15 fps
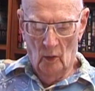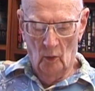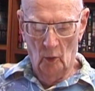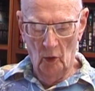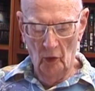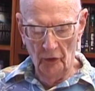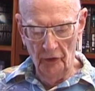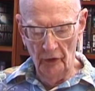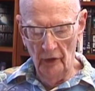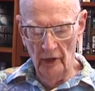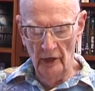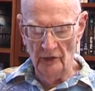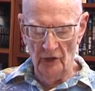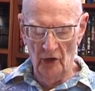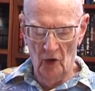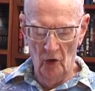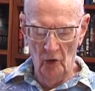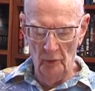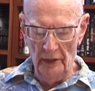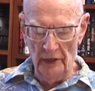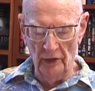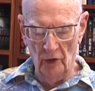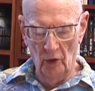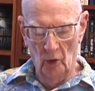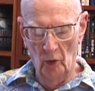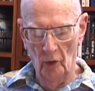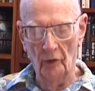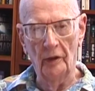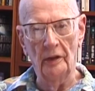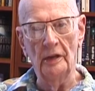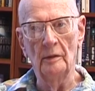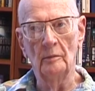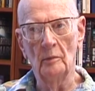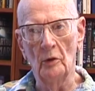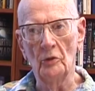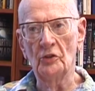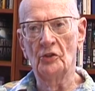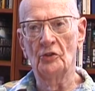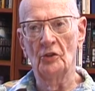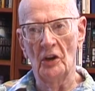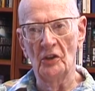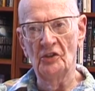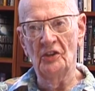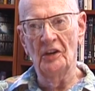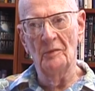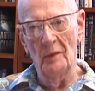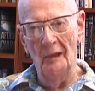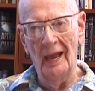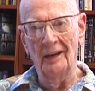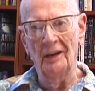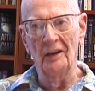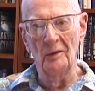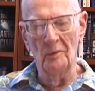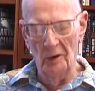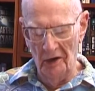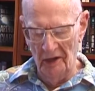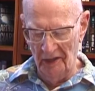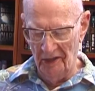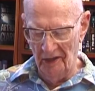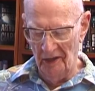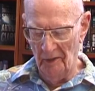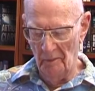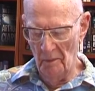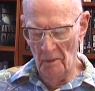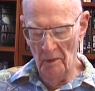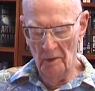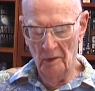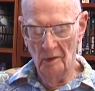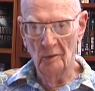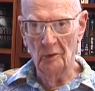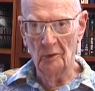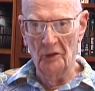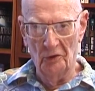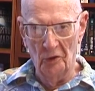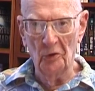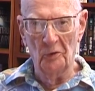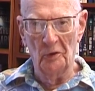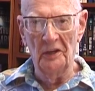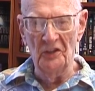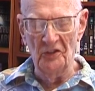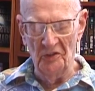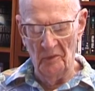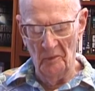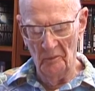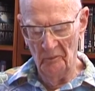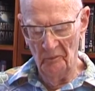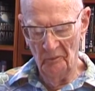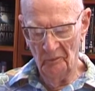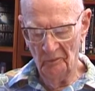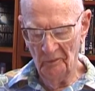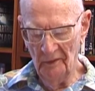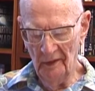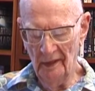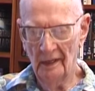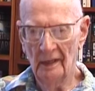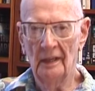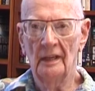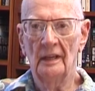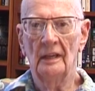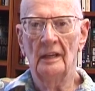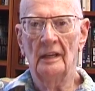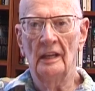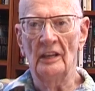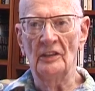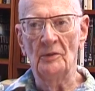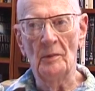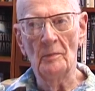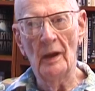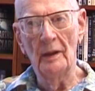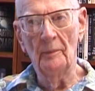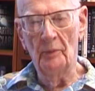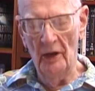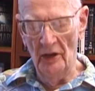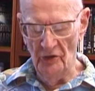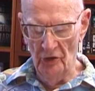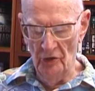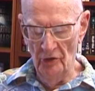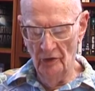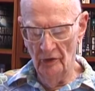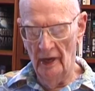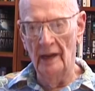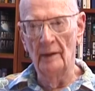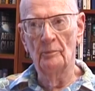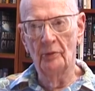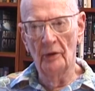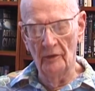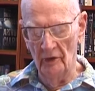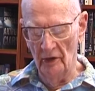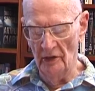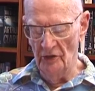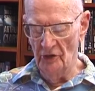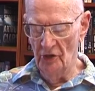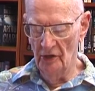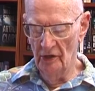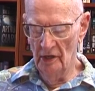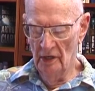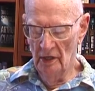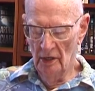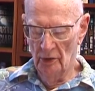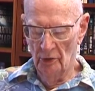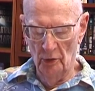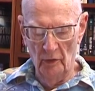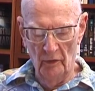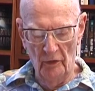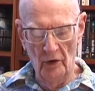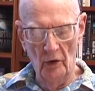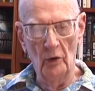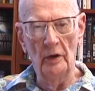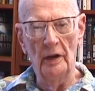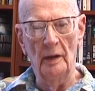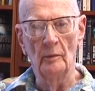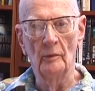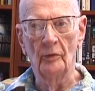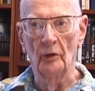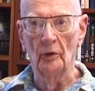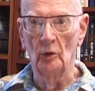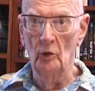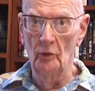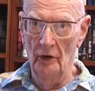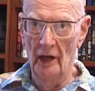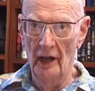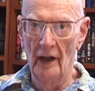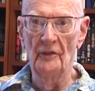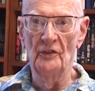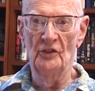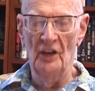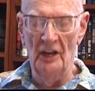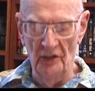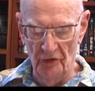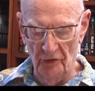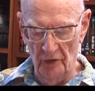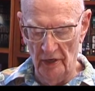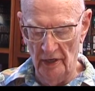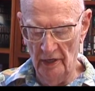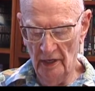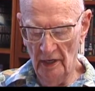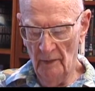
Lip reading: Walter has long been called the most trusted man in America, with good reason. It's been my pleasure and privilege to have known him for over half a century